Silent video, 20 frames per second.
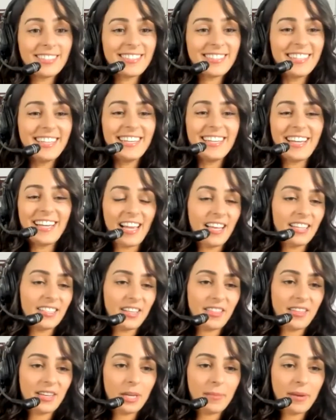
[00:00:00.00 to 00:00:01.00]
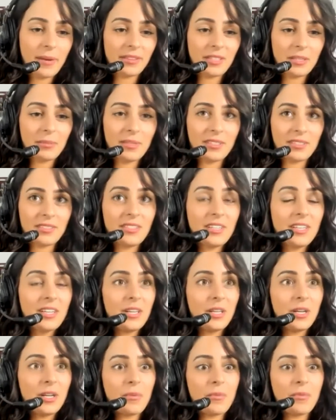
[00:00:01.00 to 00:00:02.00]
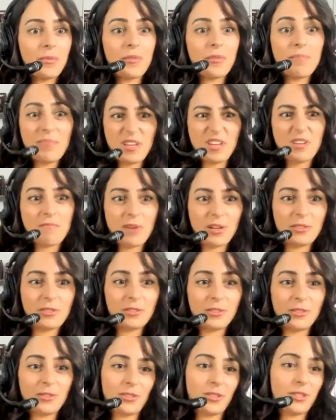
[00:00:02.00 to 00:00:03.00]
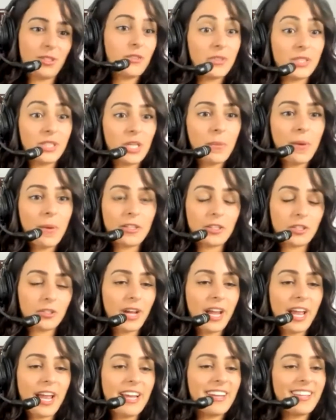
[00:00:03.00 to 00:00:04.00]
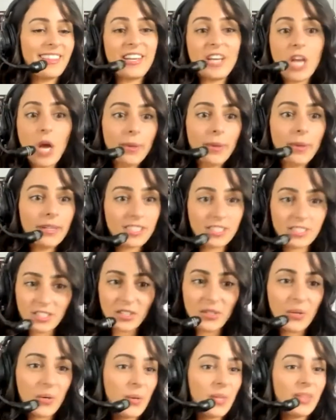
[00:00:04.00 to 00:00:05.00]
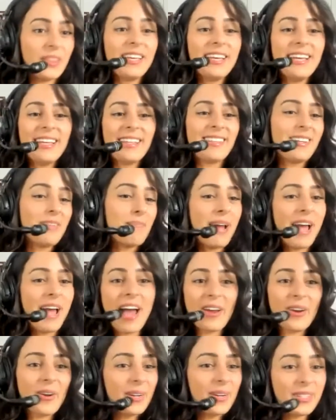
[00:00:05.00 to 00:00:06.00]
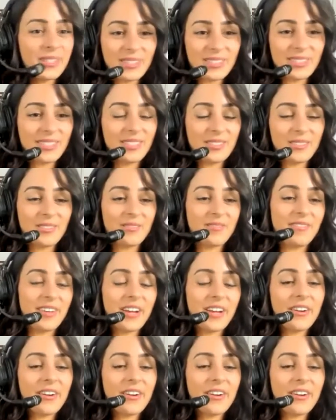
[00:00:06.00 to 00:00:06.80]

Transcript: Mm-hmm. I like to mm-hmm. think about them as, you know, with big muscles, and they're really well trained, yeah. and they know what to do, and their pattern is is mm-hmm.